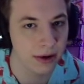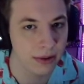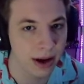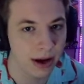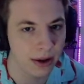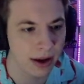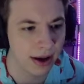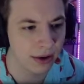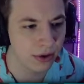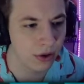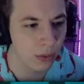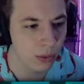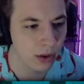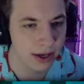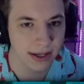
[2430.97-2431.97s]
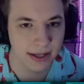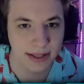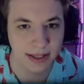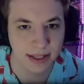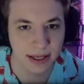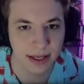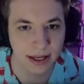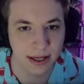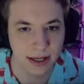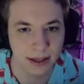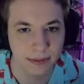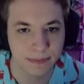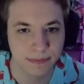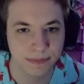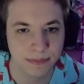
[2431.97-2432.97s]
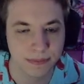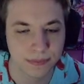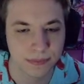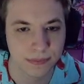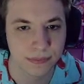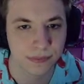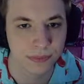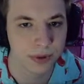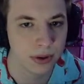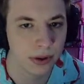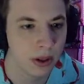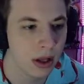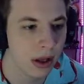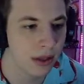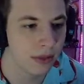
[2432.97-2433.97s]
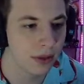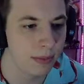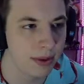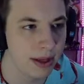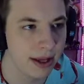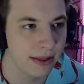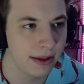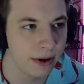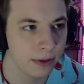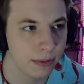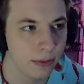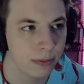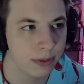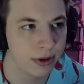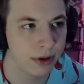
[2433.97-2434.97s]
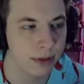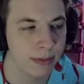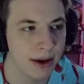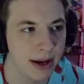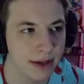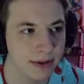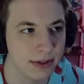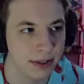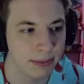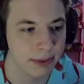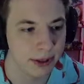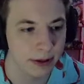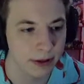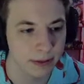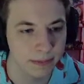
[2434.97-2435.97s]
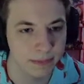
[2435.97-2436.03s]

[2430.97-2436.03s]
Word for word: I don't, I don't know what is the, uh, the play there. Build our meadows up here.